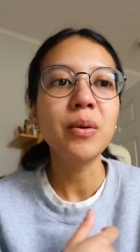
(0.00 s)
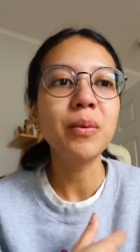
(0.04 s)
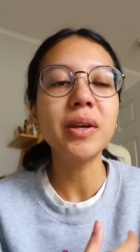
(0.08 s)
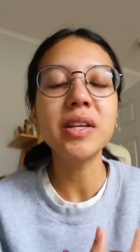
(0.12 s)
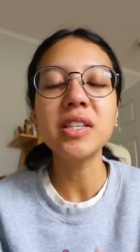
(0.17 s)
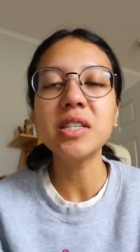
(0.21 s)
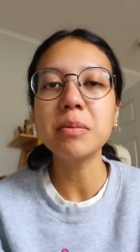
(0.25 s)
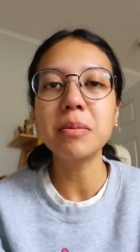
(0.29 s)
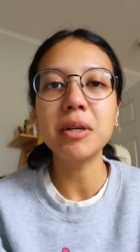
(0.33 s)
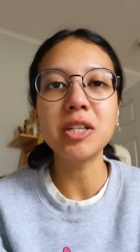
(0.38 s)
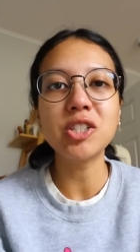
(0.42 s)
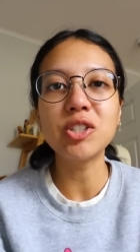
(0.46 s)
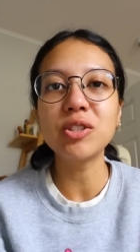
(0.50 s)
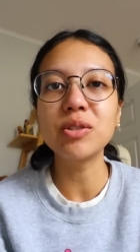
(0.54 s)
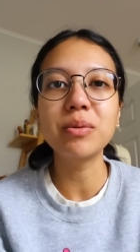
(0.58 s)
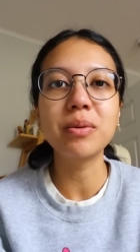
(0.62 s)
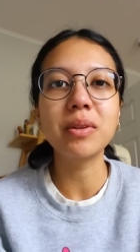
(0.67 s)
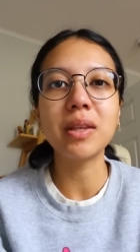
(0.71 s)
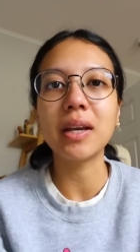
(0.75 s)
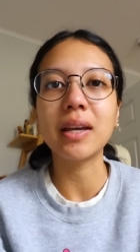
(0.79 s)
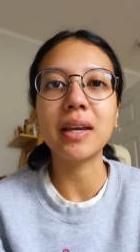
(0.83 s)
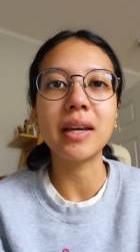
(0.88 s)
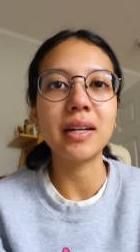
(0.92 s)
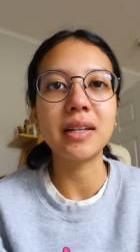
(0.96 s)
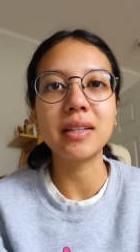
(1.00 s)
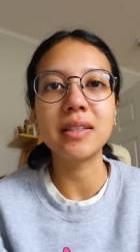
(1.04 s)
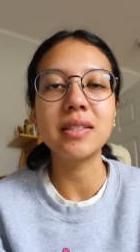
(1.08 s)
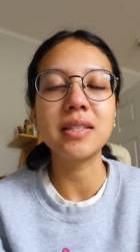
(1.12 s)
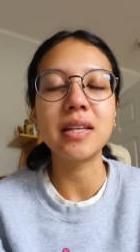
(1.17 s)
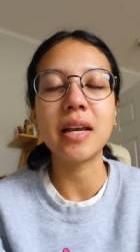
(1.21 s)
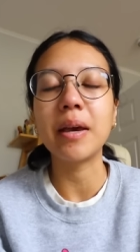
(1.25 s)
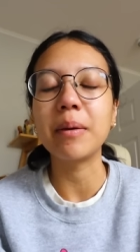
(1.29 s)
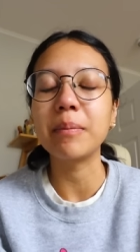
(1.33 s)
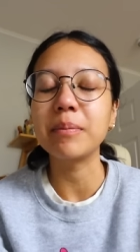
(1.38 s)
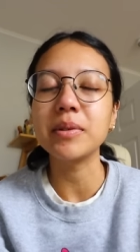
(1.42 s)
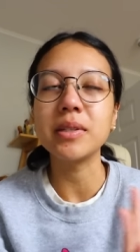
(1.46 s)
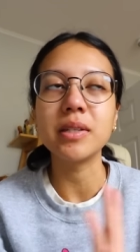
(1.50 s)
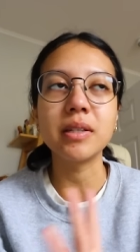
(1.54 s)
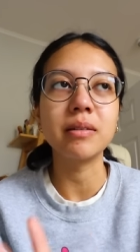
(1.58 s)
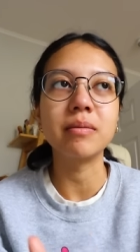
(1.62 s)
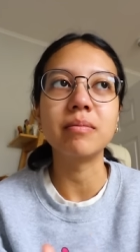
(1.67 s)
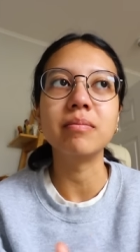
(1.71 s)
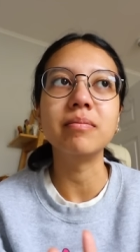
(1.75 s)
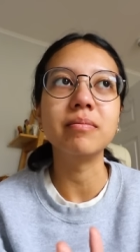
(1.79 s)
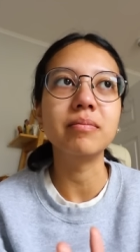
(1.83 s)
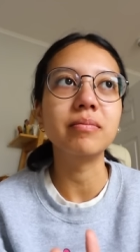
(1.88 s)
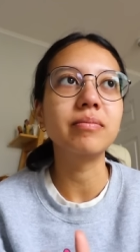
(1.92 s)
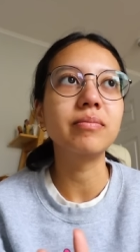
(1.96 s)
we had some issues with like getting stamps
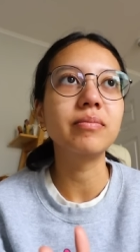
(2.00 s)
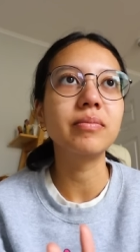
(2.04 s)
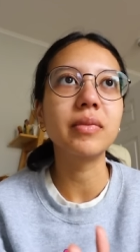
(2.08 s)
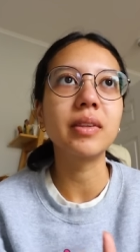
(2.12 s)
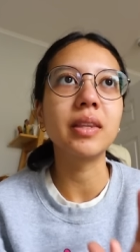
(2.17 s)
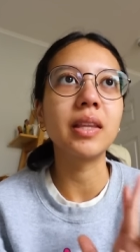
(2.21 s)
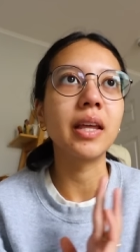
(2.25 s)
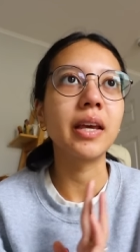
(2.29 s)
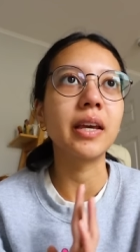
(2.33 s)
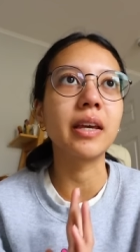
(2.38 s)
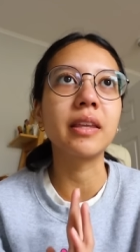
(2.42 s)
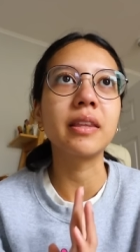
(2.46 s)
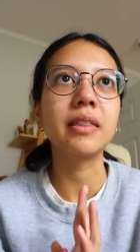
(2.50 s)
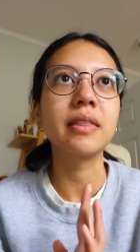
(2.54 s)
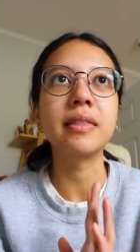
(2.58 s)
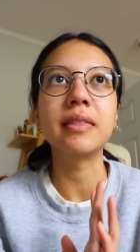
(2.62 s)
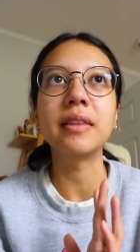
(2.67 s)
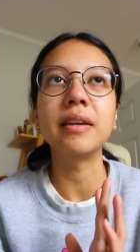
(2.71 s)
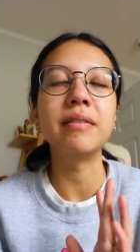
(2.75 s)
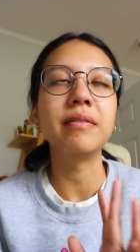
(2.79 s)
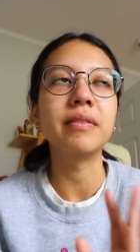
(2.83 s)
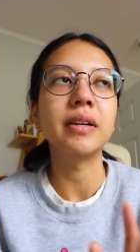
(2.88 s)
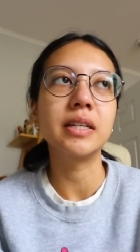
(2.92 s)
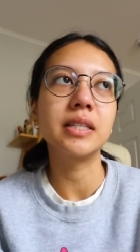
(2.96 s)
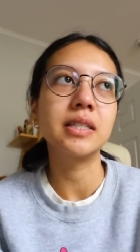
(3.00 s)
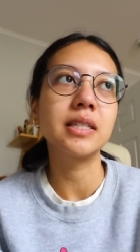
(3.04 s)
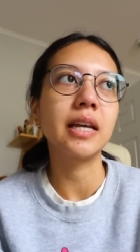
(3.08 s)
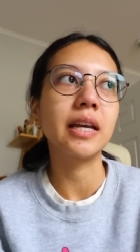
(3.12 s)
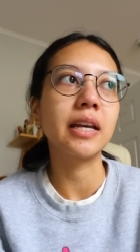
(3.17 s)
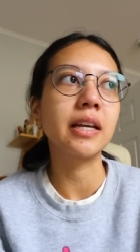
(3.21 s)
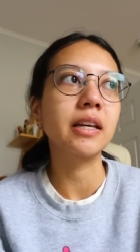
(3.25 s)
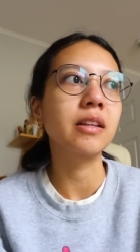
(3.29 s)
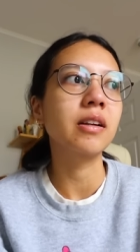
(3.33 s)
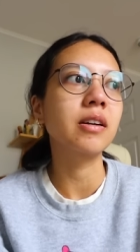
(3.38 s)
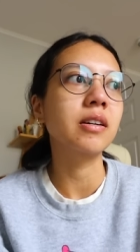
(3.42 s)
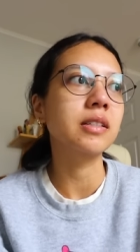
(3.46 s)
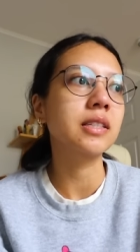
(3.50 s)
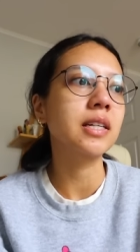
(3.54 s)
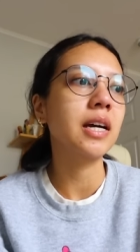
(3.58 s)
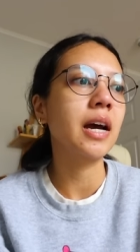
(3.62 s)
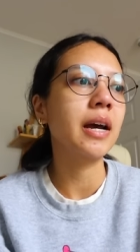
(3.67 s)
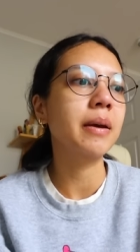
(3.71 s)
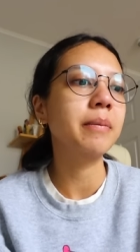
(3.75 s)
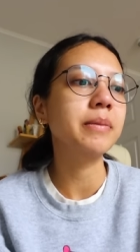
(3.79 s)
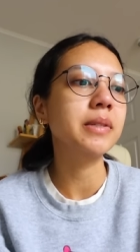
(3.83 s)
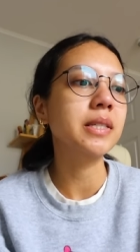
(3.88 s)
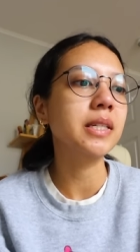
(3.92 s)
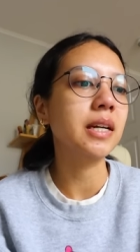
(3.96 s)
and like the invite's taking a long
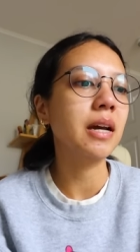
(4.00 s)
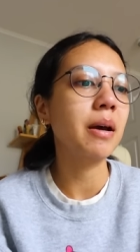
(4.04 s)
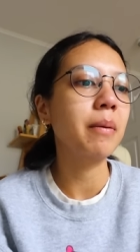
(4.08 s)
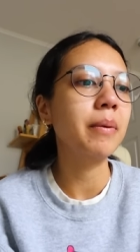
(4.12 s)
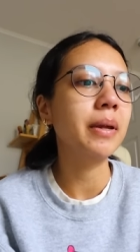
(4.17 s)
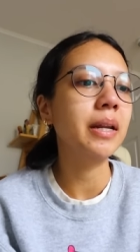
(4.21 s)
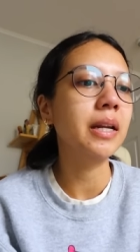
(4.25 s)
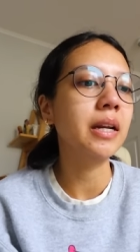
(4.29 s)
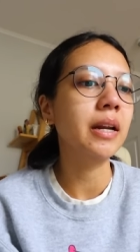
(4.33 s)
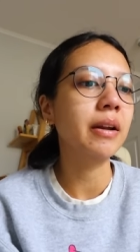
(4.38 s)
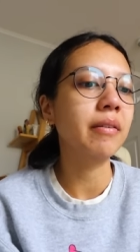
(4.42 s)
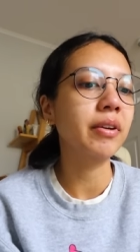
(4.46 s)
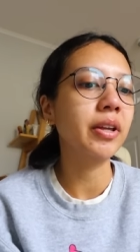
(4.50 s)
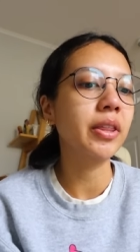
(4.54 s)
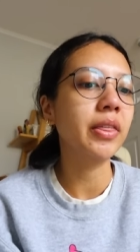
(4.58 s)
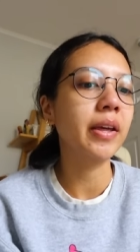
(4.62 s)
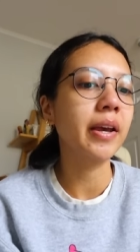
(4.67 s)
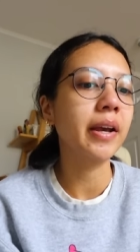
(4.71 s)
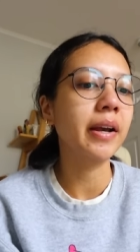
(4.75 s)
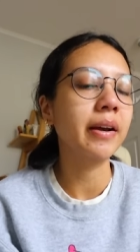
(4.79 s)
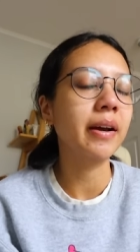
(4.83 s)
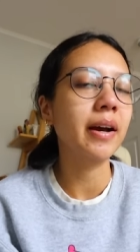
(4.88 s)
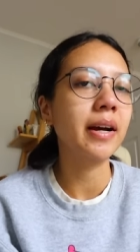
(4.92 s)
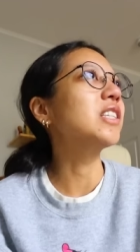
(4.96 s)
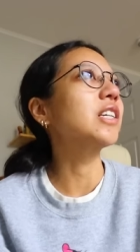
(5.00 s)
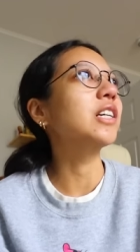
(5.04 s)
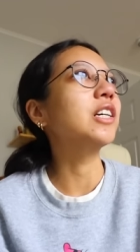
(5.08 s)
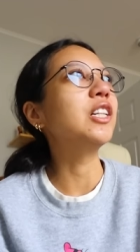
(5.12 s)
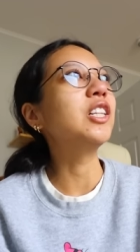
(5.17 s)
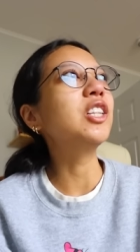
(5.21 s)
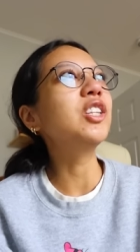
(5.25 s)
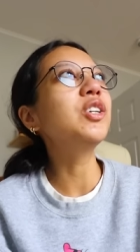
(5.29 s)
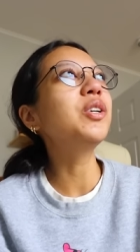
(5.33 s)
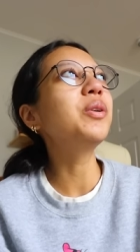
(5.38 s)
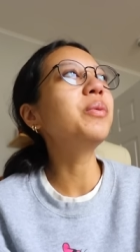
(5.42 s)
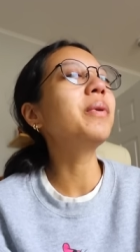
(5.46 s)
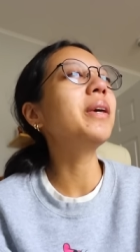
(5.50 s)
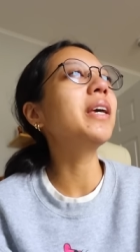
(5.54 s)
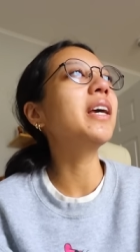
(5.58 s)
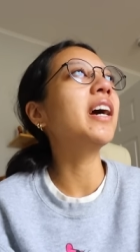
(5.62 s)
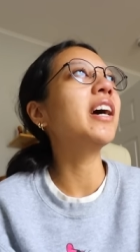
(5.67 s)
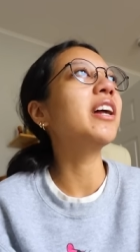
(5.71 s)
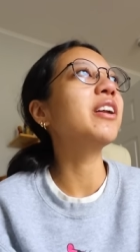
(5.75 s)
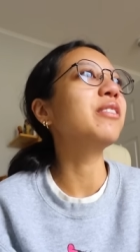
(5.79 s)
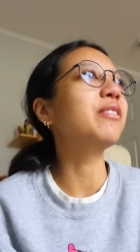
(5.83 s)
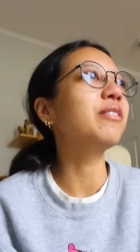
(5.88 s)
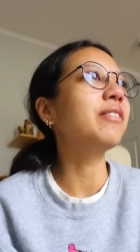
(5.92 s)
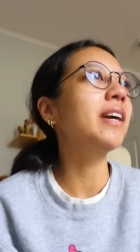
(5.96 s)
time to come in and everything. It's a gloomy,
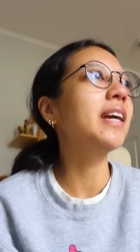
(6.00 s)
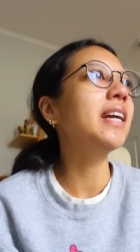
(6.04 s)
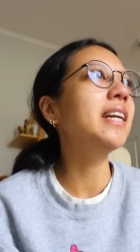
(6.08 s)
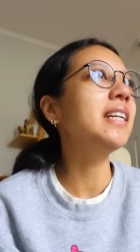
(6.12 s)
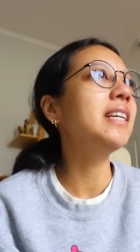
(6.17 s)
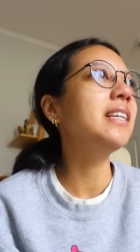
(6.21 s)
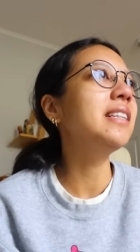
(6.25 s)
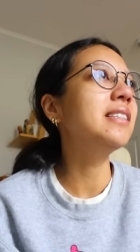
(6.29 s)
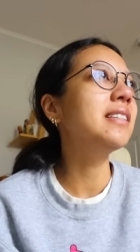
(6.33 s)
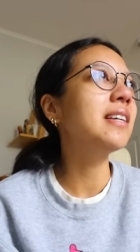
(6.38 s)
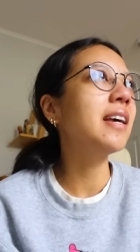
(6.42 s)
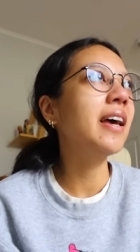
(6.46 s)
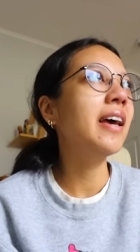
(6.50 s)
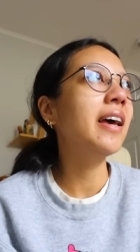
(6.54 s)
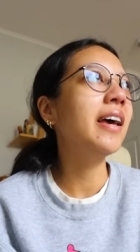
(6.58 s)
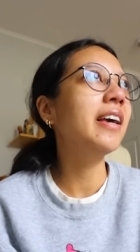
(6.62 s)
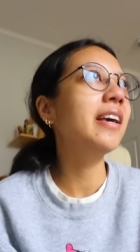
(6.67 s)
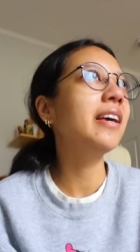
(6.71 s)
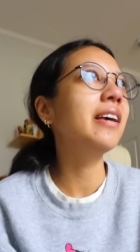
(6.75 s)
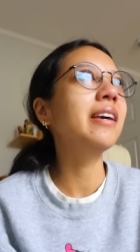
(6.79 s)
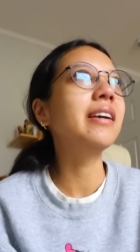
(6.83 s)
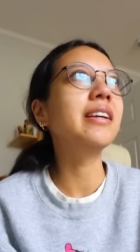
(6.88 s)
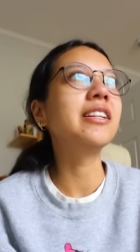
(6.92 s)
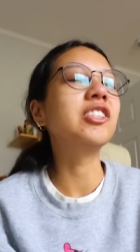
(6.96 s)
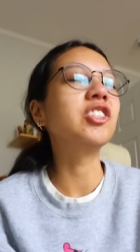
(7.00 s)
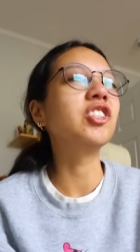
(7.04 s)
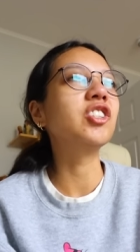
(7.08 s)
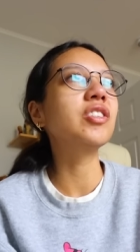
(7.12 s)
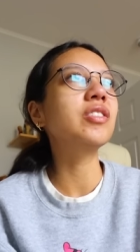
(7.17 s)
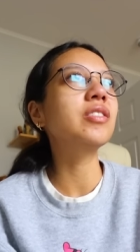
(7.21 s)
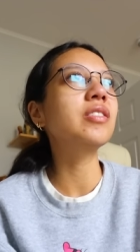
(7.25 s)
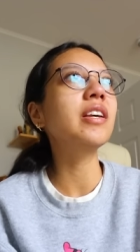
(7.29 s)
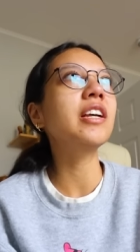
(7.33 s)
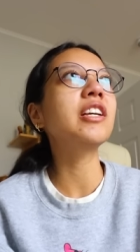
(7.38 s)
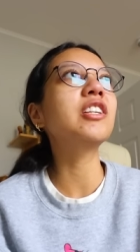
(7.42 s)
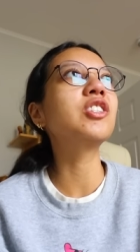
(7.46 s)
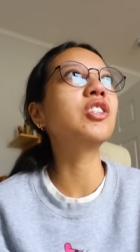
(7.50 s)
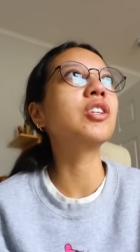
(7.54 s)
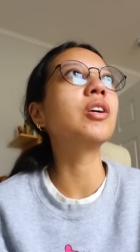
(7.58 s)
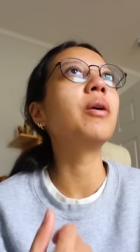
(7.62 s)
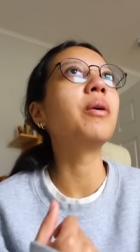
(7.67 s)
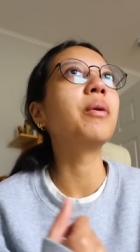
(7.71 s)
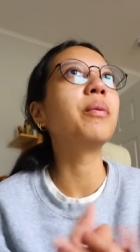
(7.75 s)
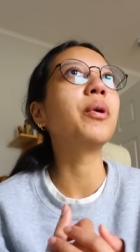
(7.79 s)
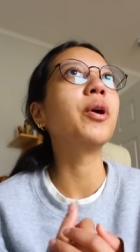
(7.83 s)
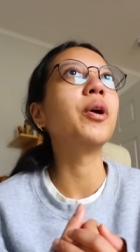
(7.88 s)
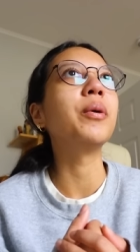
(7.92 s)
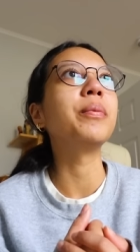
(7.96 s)
kind of rainy day. It's just like
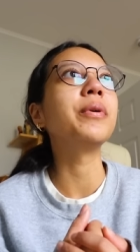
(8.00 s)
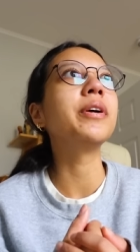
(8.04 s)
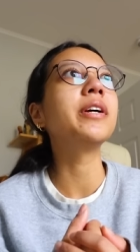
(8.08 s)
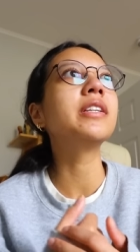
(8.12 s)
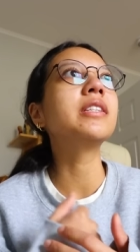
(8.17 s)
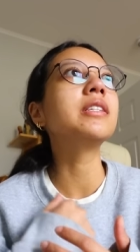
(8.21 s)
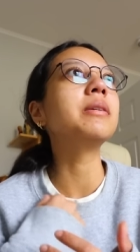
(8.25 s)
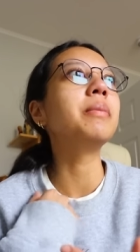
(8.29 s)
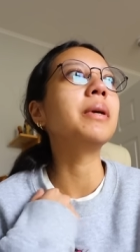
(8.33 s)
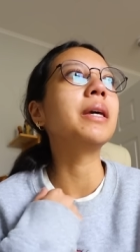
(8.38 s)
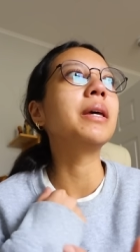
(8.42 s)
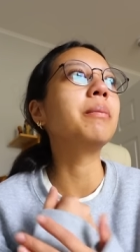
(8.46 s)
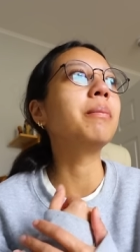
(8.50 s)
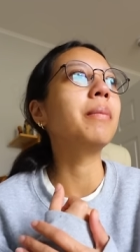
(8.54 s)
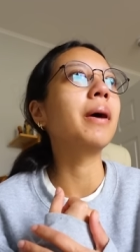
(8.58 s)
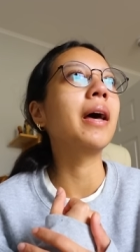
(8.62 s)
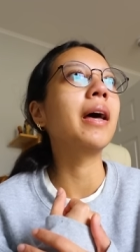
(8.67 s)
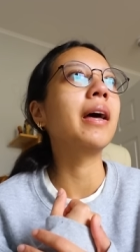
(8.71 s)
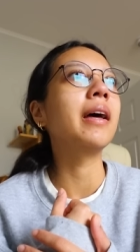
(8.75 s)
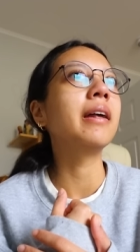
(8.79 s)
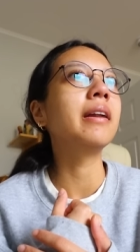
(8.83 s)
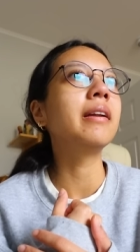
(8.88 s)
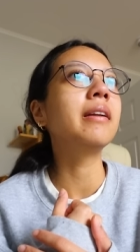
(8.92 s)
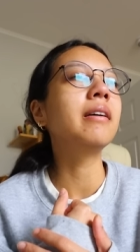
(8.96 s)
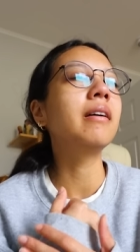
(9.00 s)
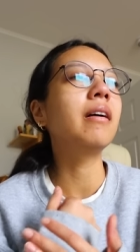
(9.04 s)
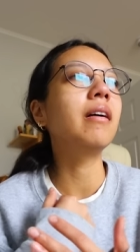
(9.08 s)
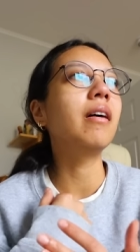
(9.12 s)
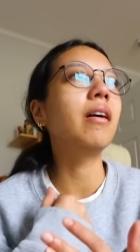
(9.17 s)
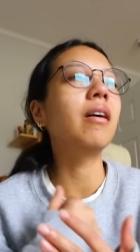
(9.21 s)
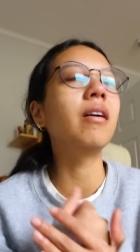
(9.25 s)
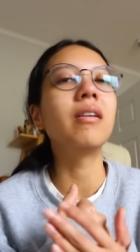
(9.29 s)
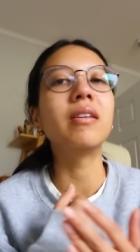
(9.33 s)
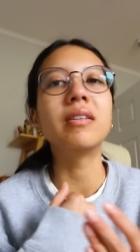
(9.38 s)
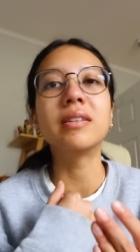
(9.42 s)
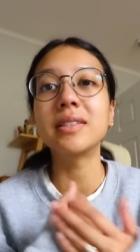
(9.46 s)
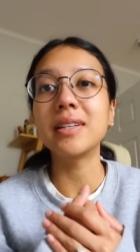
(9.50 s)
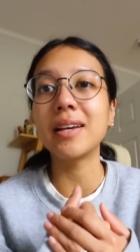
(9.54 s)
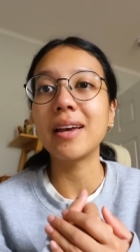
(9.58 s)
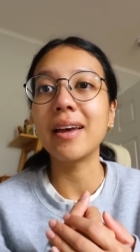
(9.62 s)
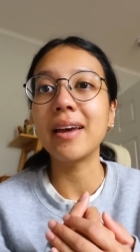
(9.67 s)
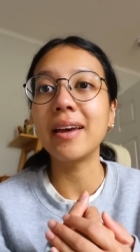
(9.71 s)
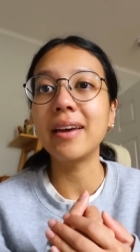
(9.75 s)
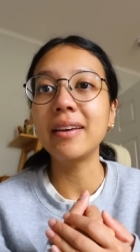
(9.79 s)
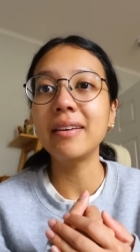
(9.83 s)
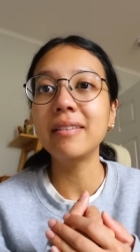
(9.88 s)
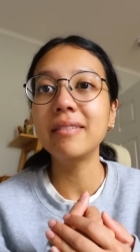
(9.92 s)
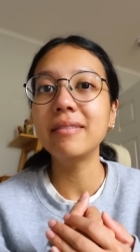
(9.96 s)
so appropriate to be in bed all
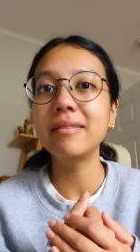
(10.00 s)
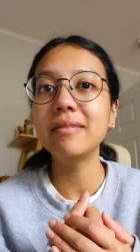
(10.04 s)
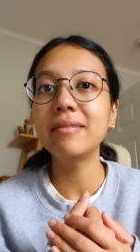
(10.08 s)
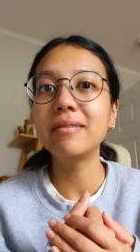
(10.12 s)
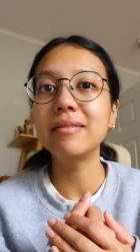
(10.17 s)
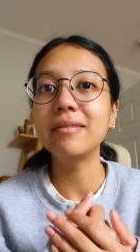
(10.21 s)
day